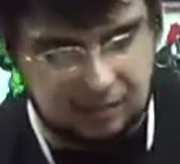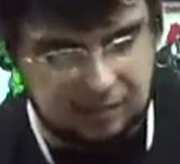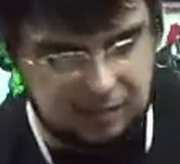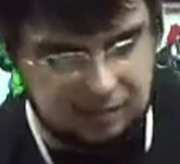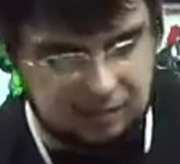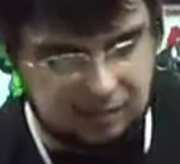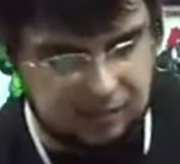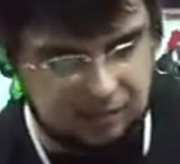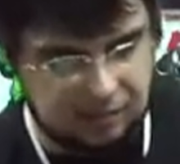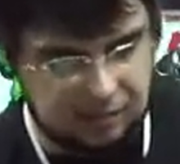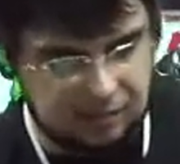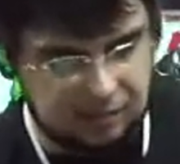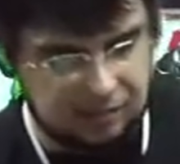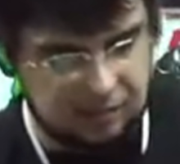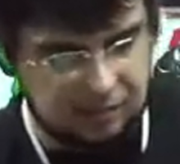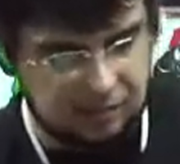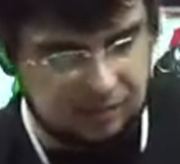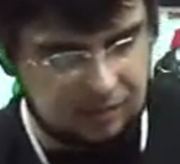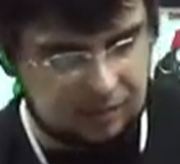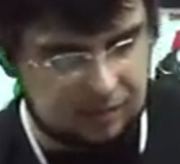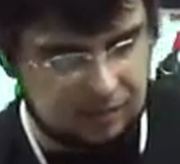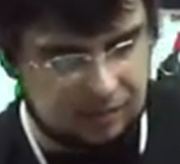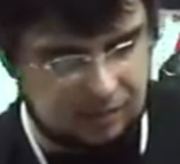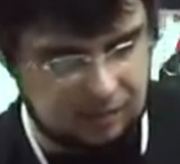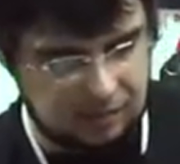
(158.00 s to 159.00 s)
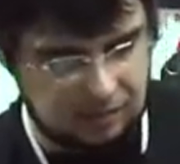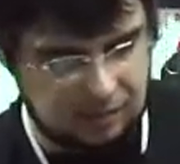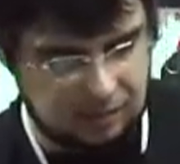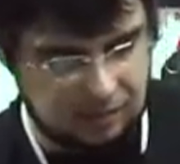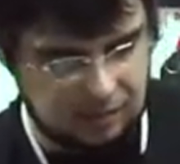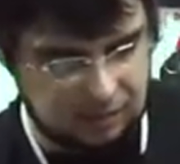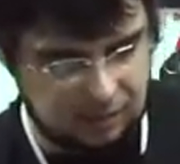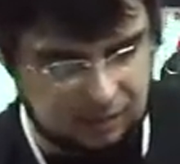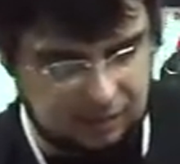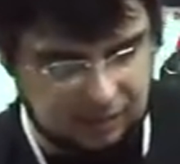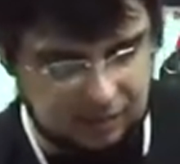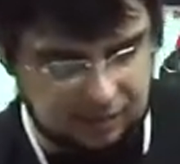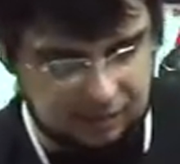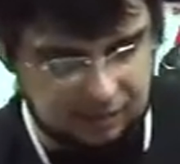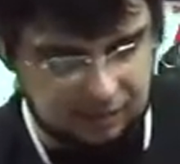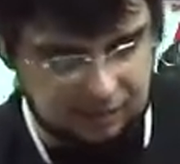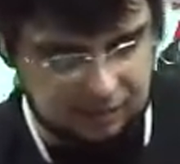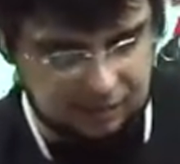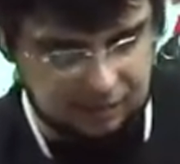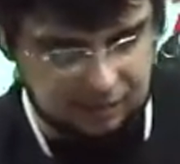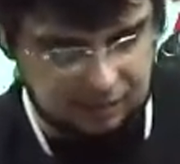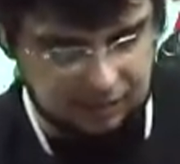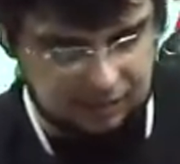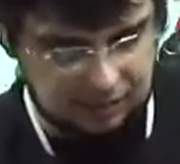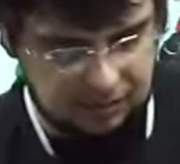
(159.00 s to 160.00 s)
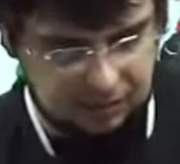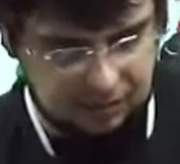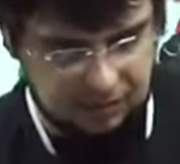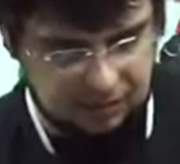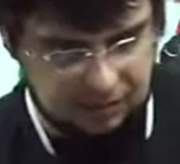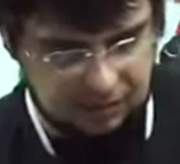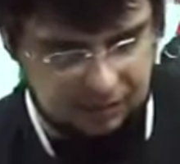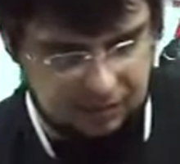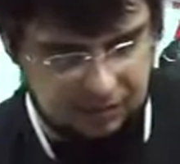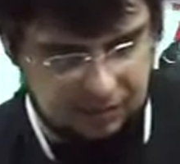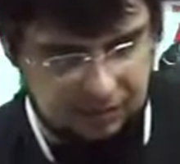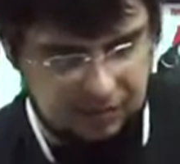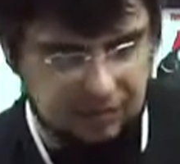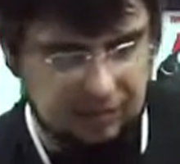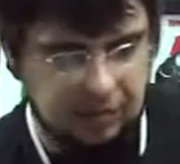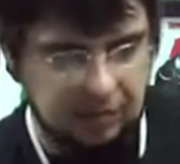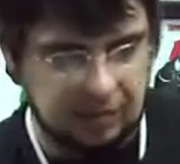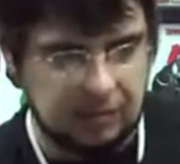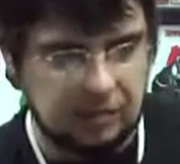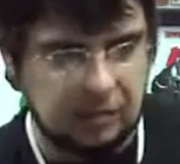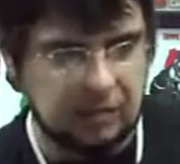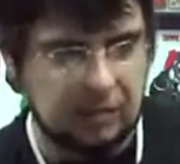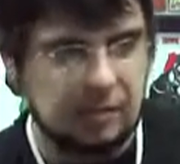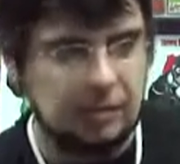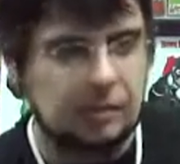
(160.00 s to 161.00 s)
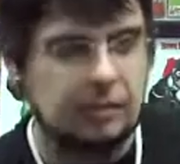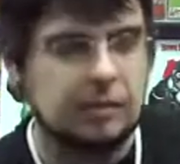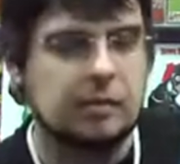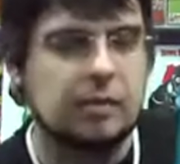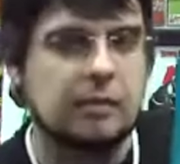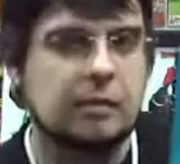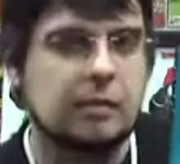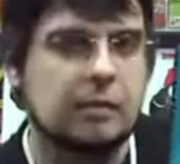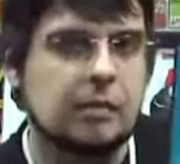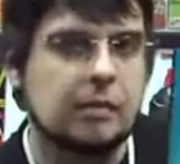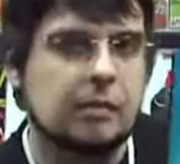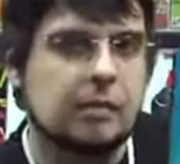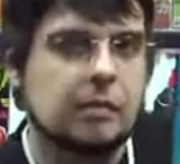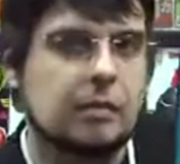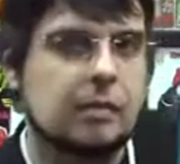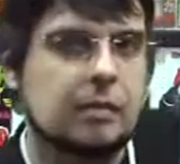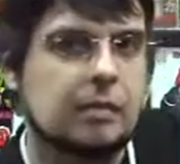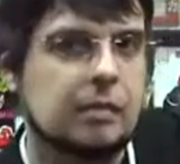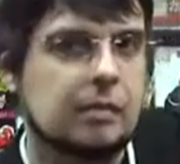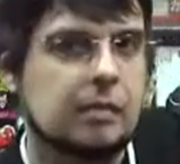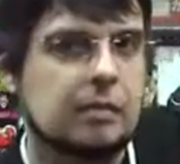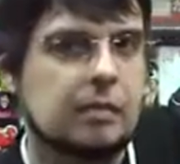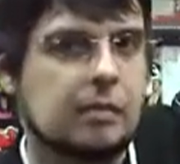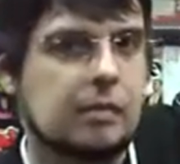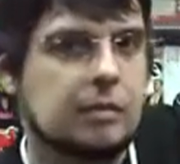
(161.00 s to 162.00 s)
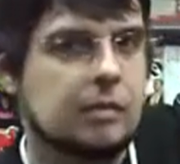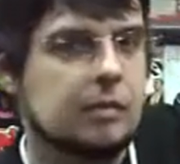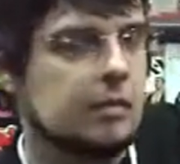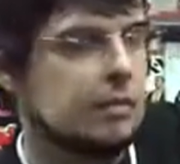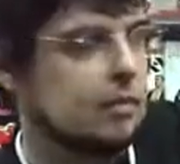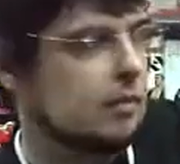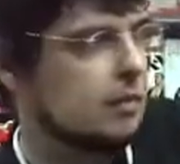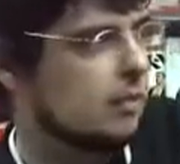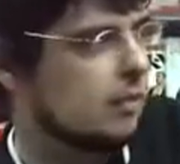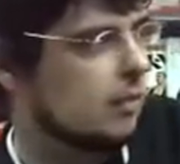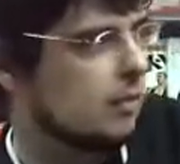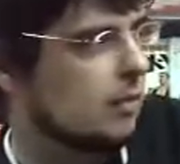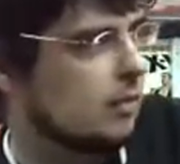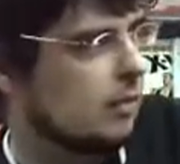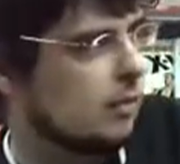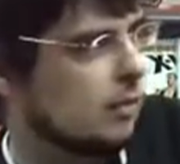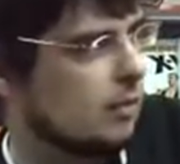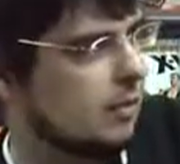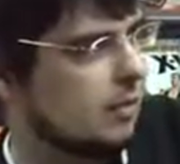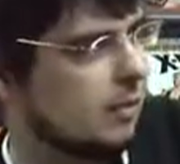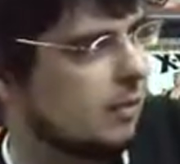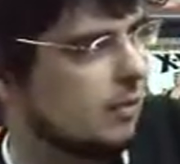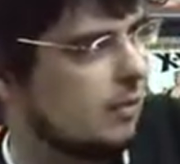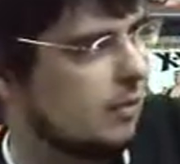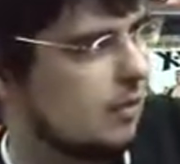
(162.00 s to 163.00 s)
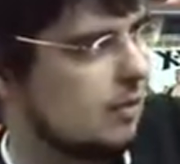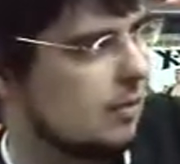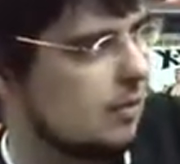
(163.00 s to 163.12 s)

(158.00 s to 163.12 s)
(silent)